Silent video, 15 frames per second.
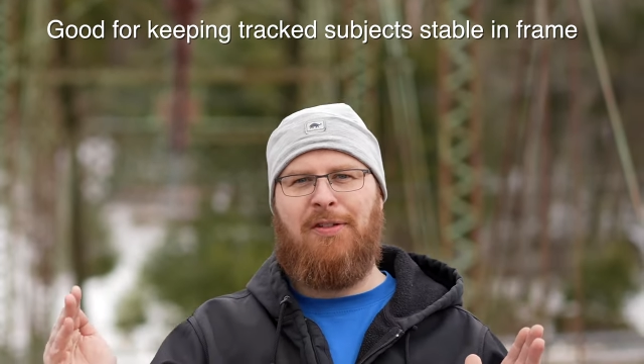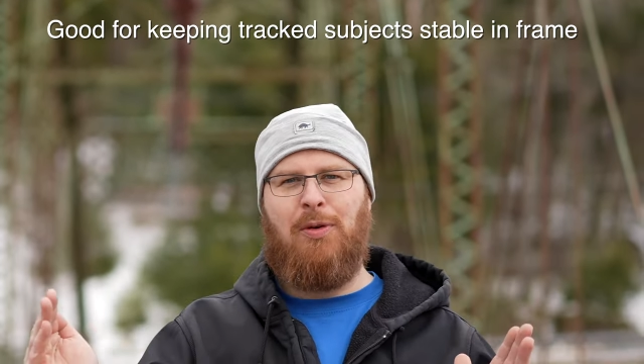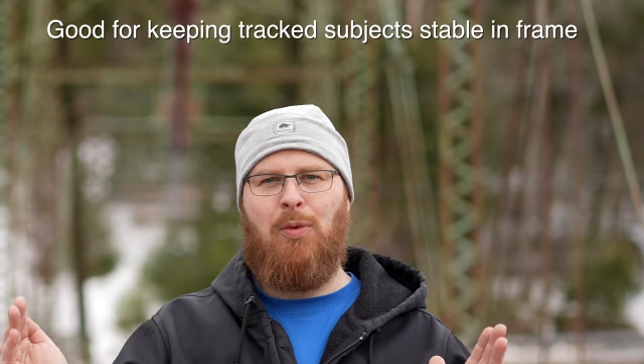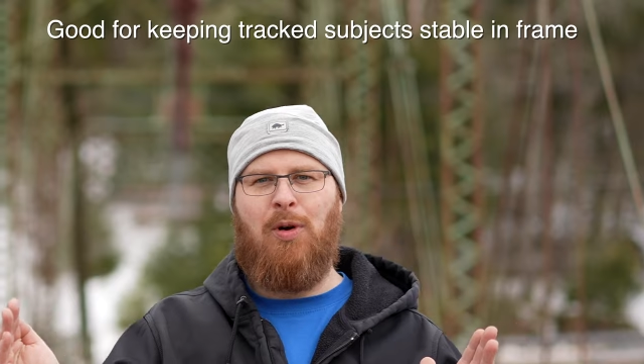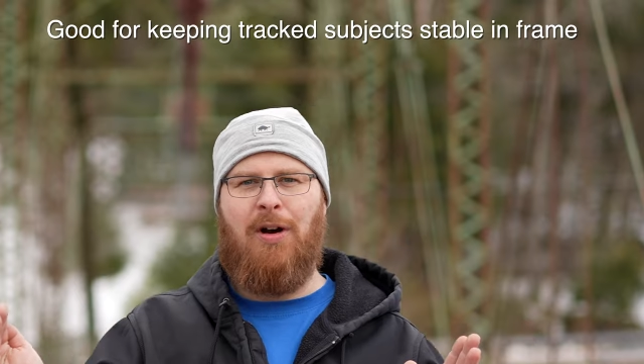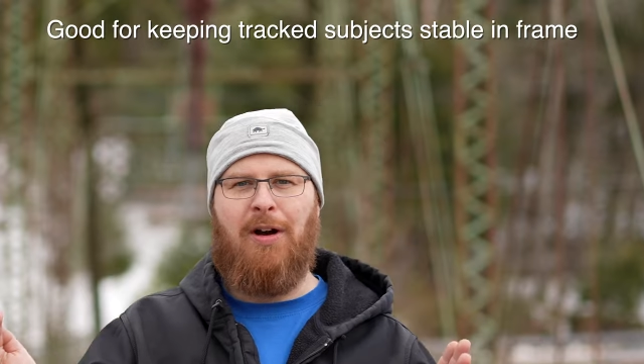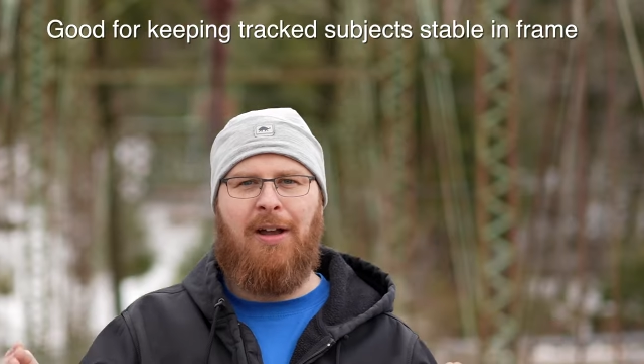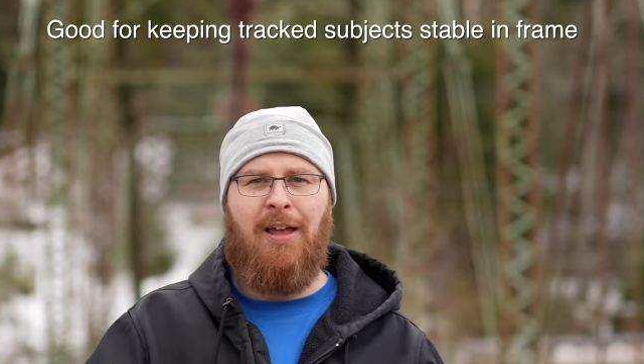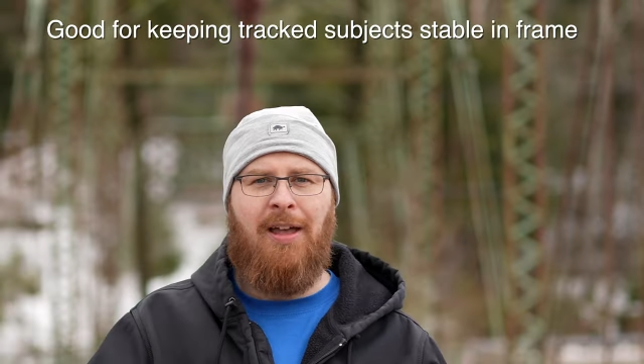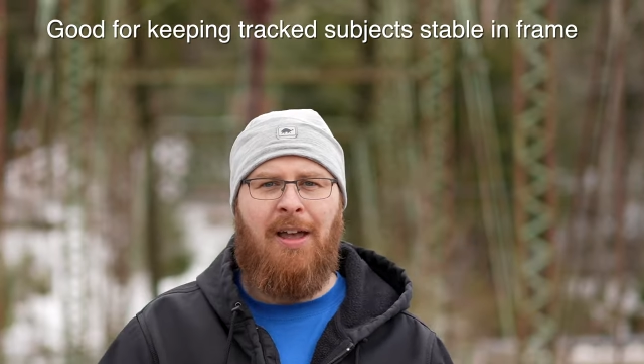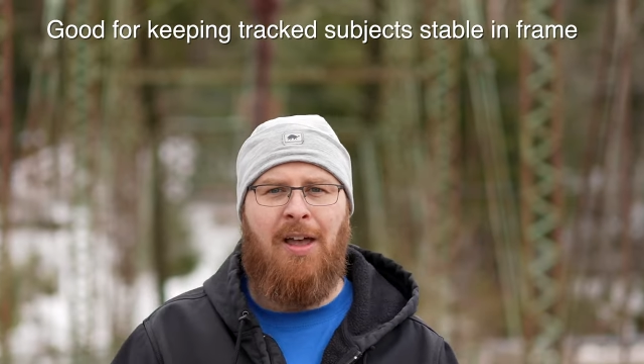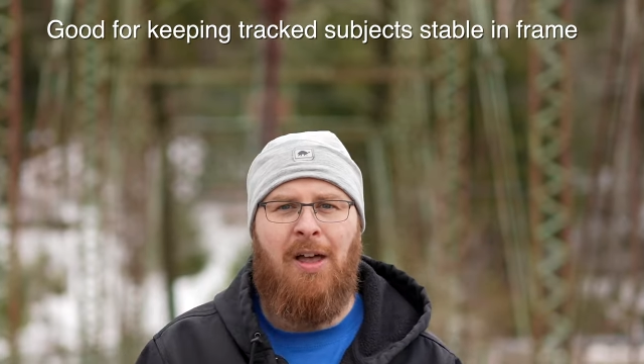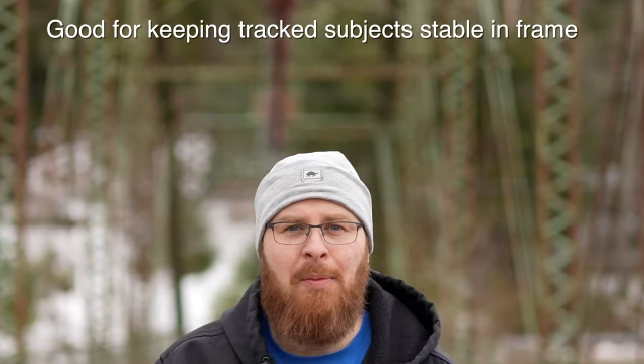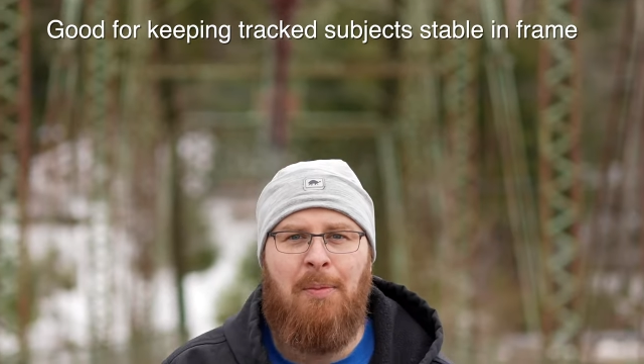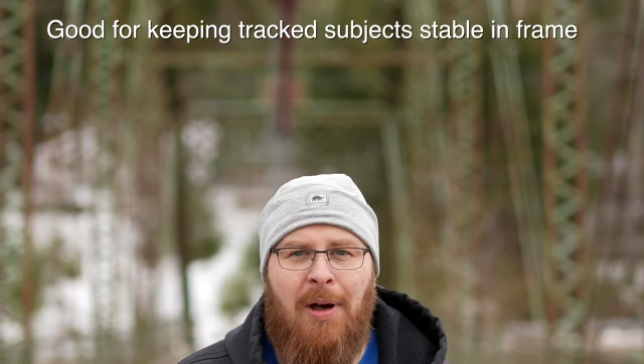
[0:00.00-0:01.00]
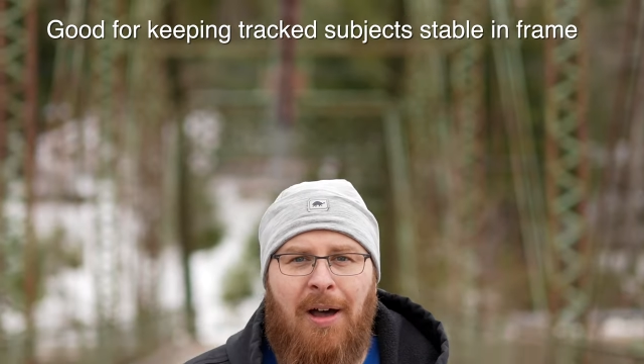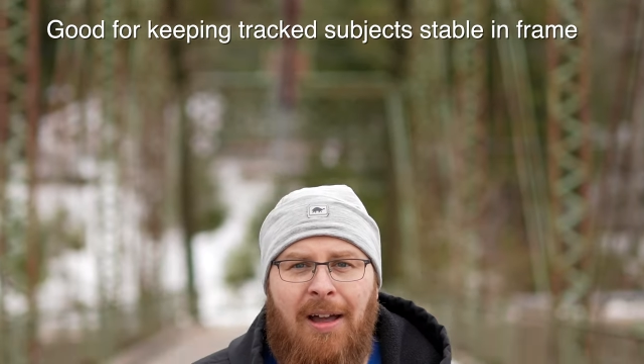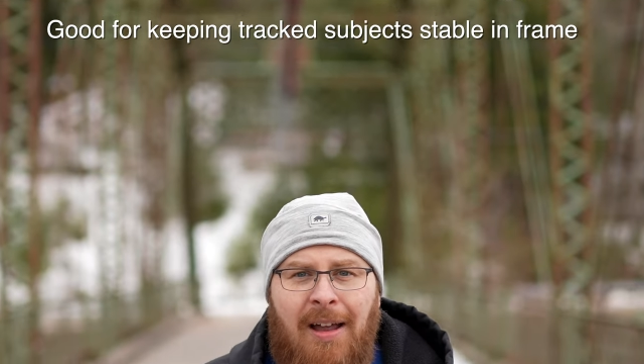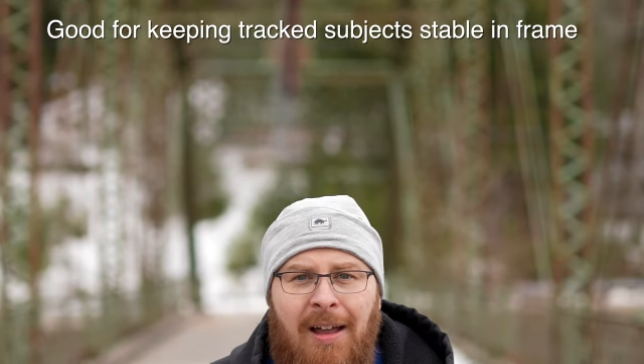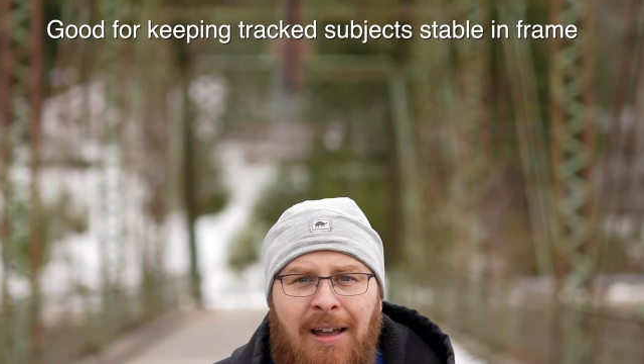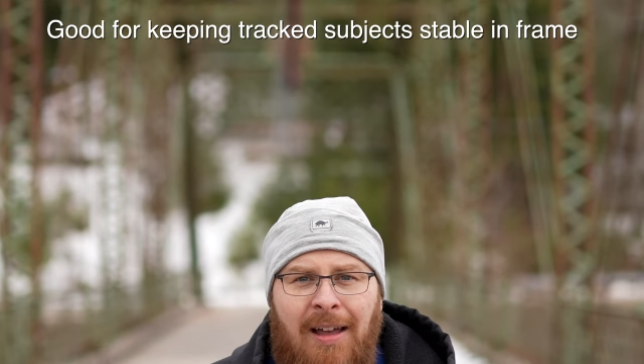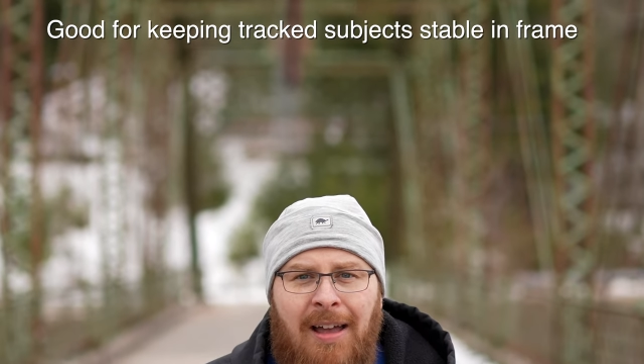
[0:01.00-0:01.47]
to work. But
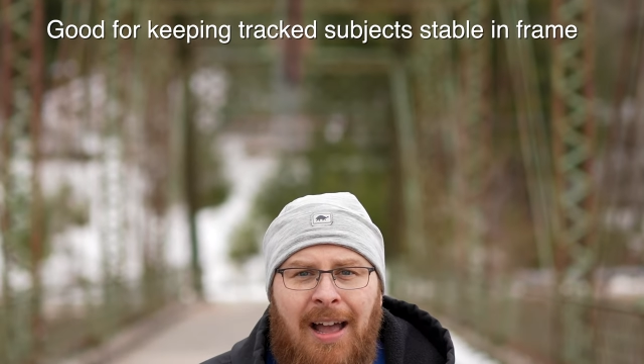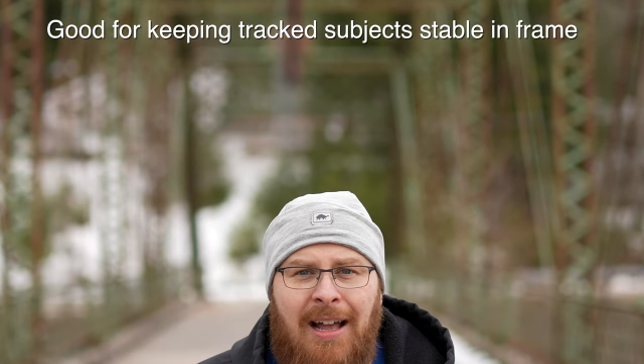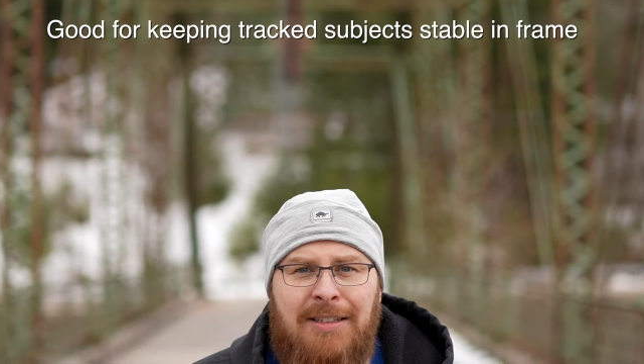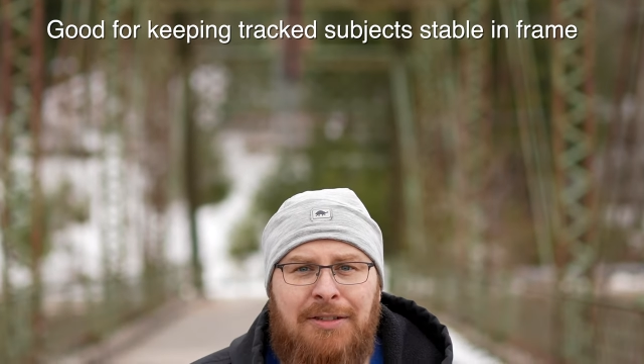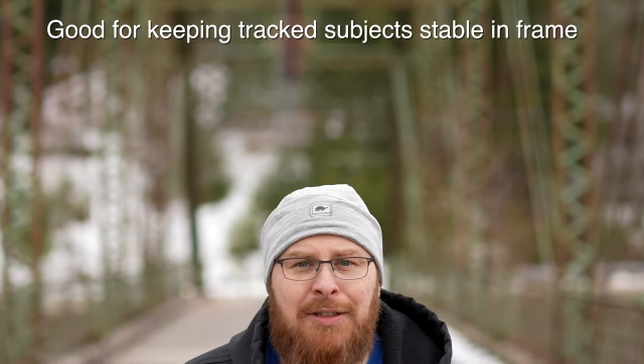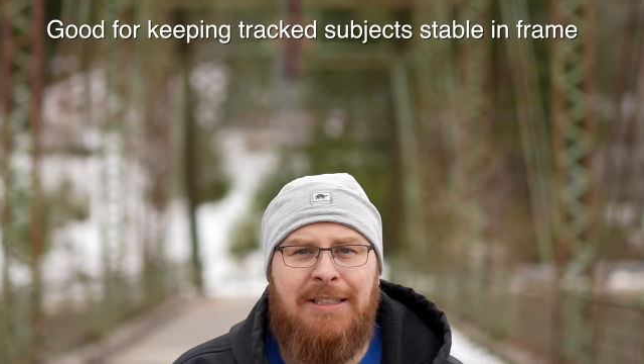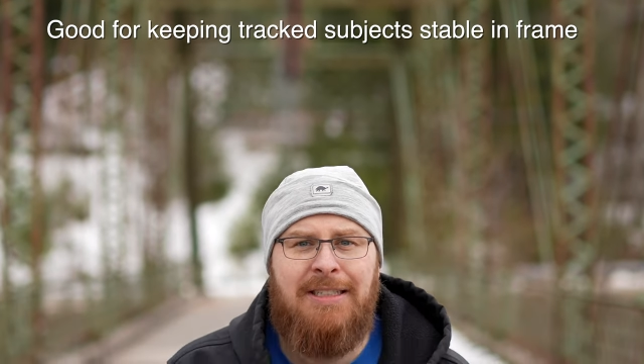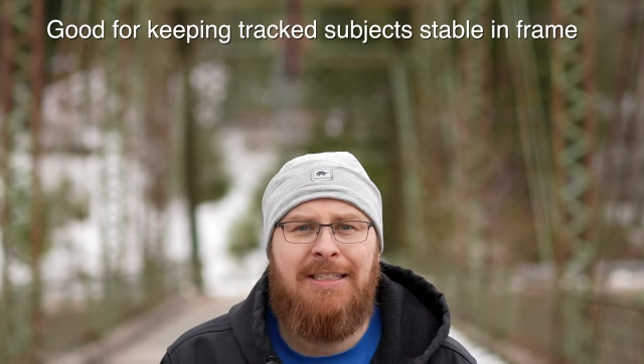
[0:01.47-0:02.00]
as you can